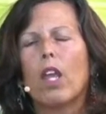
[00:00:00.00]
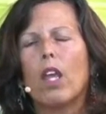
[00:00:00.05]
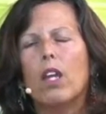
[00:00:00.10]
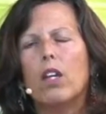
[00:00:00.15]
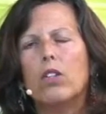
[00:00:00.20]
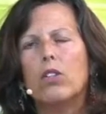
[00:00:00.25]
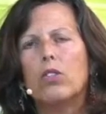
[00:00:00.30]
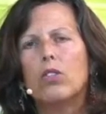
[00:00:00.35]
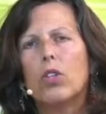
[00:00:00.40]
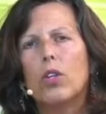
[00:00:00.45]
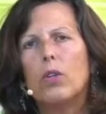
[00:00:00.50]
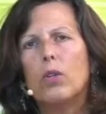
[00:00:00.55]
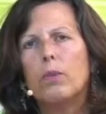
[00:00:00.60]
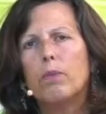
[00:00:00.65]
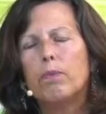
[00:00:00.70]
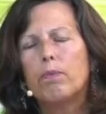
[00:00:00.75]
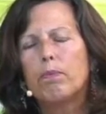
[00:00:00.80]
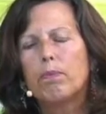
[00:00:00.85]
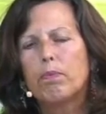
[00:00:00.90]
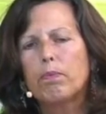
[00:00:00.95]
So
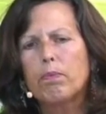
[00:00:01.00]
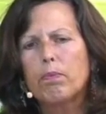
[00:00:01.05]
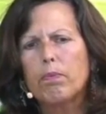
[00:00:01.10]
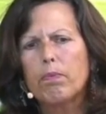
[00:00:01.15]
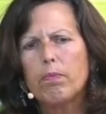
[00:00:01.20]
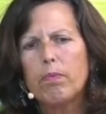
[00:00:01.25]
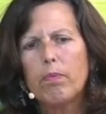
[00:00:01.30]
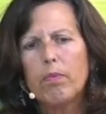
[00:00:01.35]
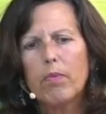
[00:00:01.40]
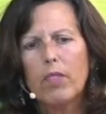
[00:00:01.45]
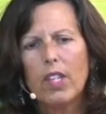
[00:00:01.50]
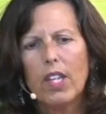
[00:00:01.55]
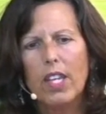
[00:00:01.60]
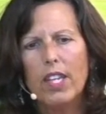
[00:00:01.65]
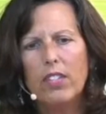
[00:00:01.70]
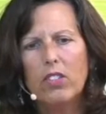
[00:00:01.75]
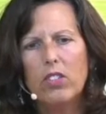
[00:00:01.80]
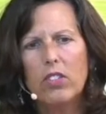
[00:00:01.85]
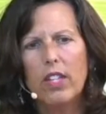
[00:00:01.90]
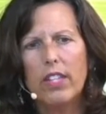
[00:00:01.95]

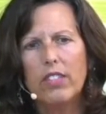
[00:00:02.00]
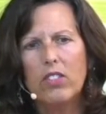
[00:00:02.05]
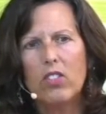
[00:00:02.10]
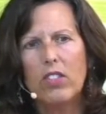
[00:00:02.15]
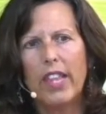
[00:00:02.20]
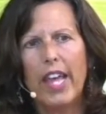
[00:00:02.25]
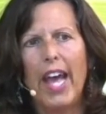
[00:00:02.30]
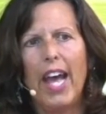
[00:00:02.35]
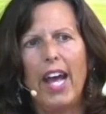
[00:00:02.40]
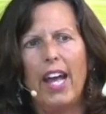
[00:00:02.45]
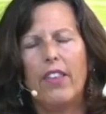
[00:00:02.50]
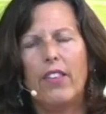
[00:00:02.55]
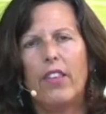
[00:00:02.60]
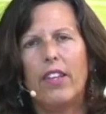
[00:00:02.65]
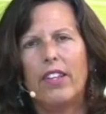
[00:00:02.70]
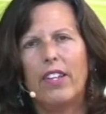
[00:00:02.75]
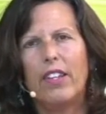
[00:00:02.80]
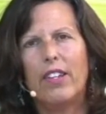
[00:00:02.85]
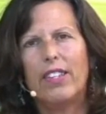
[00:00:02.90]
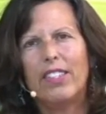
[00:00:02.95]
it's
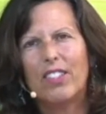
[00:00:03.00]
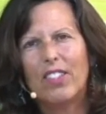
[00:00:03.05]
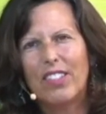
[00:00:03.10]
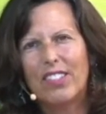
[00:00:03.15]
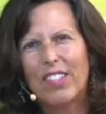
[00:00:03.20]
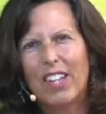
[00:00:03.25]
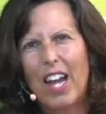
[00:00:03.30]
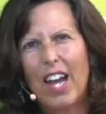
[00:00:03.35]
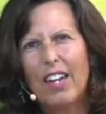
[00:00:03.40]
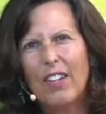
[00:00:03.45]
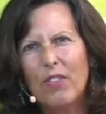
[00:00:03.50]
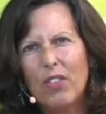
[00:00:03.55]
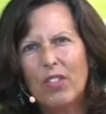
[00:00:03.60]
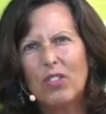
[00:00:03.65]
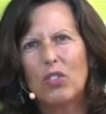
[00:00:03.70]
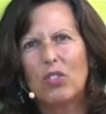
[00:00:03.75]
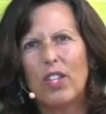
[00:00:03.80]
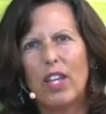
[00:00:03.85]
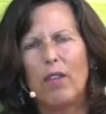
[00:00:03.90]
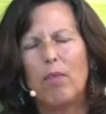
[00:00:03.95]
kind of the
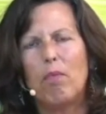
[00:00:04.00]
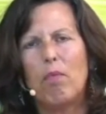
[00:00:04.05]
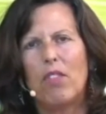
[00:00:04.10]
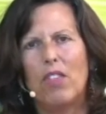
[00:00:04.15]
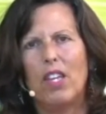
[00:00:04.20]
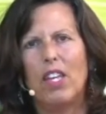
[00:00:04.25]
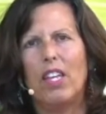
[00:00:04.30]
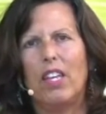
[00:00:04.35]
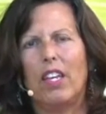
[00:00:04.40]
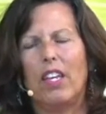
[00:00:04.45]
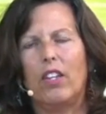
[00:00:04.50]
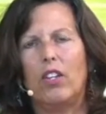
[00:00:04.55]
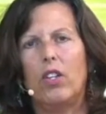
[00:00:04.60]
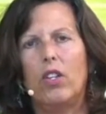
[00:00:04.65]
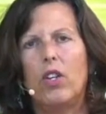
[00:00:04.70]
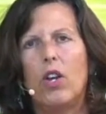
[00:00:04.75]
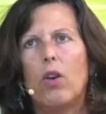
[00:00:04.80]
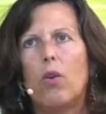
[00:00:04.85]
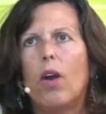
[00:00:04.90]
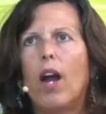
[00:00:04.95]
same thing. You
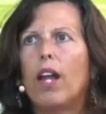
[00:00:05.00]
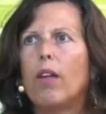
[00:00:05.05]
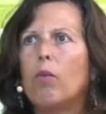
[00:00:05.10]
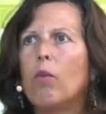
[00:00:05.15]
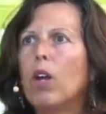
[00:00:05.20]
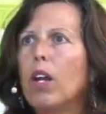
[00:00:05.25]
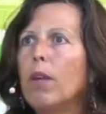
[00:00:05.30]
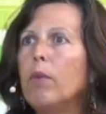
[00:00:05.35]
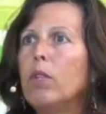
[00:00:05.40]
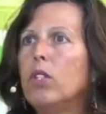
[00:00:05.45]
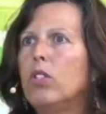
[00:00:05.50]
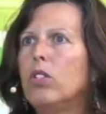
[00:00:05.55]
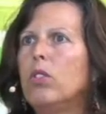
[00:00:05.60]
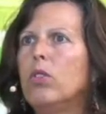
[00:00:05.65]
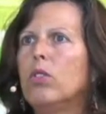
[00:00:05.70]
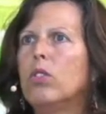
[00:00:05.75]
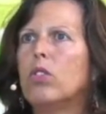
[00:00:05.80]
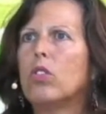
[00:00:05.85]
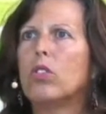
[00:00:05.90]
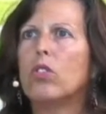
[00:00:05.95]
know, what I would
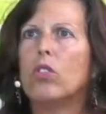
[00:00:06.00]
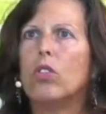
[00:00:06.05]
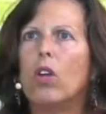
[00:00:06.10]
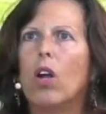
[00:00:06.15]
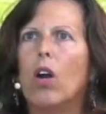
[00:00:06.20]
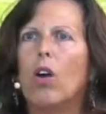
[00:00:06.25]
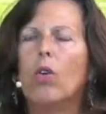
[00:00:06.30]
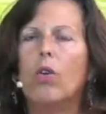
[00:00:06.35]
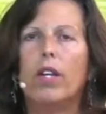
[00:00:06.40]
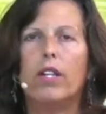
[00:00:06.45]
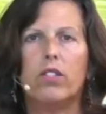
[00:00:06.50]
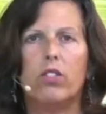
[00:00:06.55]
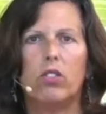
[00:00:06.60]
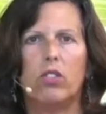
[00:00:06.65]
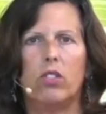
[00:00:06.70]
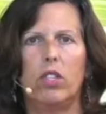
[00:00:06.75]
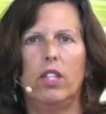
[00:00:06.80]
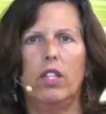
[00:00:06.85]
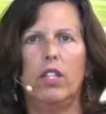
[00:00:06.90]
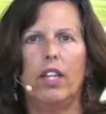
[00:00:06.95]
do is just go and
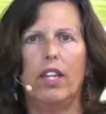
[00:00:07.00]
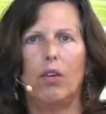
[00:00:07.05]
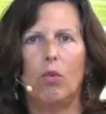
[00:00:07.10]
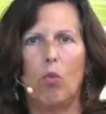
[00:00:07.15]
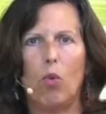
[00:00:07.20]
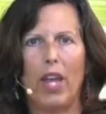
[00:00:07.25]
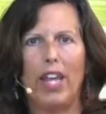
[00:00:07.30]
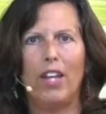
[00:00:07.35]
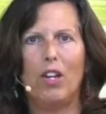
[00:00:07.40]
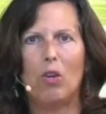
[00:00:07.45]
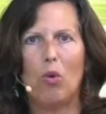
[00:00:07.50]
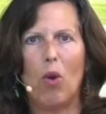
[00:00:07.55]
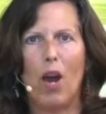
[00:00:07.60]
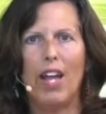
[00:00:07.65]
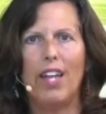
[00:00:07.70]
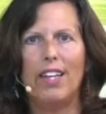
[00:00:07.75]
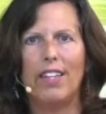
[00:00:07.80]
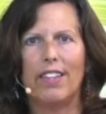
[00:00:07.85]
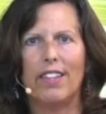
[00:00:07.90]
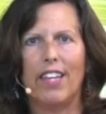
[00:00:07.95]
sit and wait
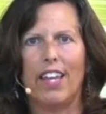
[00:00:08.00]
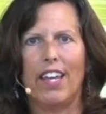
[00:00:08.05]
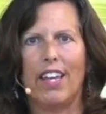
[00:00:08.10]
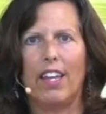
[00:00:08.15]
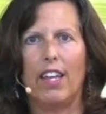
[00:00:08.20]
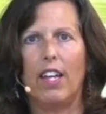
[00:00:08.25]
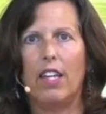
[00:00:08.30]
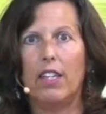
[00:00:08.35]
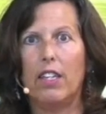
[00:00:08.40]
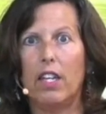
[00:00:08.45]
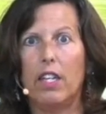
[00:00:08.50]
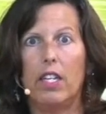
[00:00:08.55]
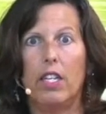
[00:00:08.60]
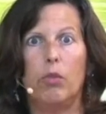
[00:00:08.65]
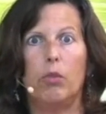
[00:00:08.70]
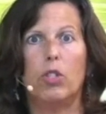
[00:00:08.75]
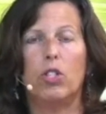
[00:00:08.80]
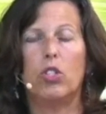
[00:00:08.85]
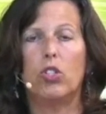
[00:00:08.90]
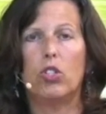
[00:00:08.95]
quietly, and then he
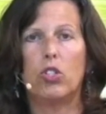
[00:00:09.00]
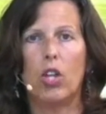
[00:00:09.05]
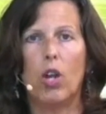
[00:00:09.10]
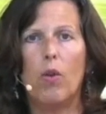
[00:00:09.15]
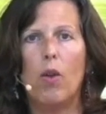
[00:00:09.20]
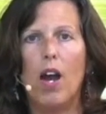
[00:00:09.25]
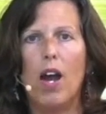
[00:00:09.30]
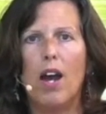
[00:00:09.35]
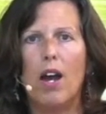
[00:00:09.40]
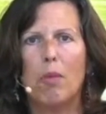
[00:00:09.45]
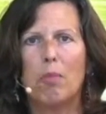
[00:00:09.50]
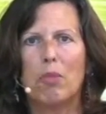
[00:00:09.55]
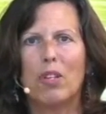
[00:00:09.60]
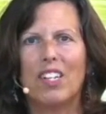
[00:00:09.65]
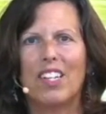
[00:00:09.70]
would show up.